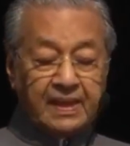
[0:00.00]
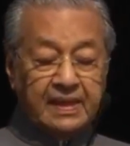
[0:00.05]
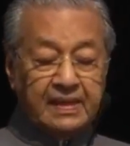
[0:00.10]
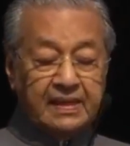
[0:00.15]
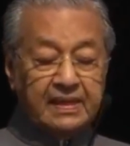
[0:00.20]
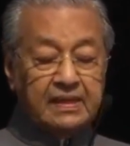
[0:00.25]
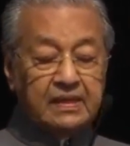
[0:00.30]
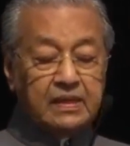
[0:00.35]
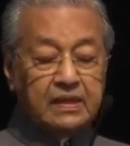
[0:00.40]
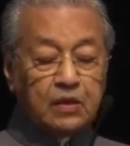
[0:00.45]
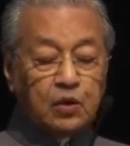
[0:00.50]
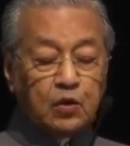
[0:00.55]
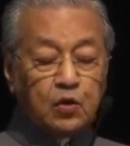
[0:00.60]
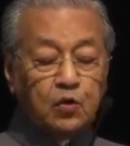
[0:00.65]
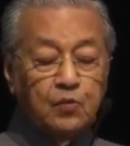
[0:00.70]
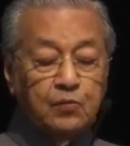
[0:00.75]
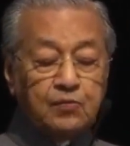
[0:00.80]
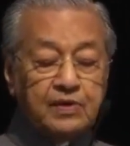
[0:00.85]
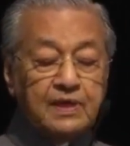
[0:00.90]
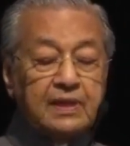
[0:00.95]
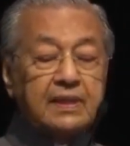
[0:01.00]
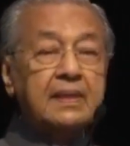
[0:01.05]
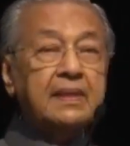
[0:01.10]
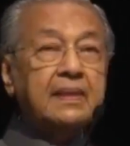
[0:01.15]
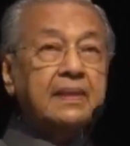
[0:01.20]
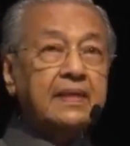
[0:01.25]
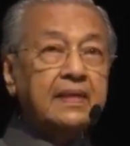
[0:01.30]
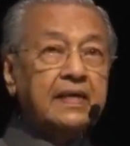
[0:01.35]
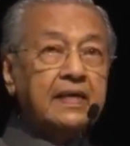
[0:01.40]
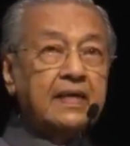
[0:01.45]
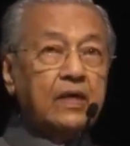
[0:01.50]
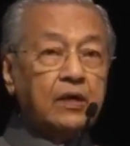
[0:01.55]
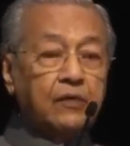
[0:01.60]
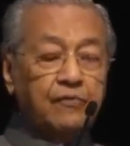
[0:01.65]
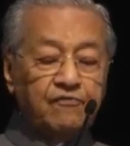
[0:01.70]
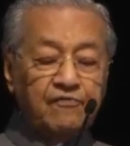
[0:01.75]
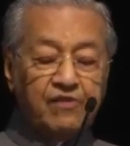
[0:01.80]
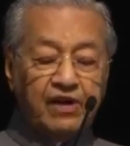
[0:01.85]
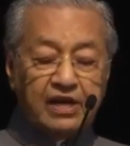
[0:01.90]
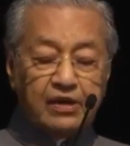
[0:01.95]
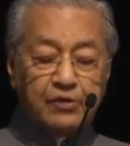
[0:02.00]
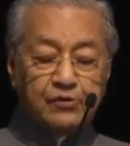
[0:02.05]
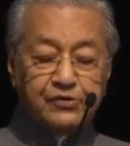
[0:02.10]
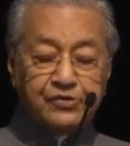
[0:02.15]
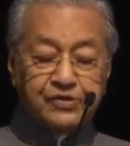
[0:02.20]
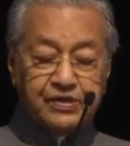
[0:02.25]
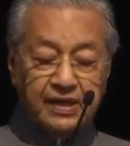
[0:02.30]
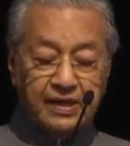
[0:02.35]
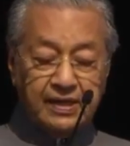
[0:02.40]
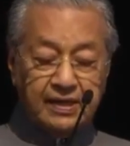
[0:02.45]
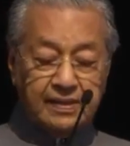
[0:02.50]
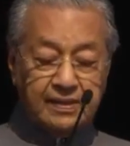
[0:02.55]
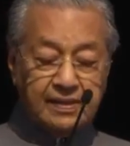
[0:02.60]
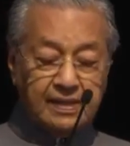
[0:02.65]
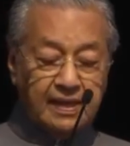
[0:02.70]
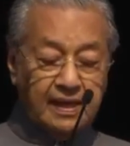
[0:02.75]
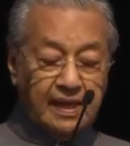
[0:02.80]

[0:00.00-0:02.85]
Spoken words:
in the global value chain,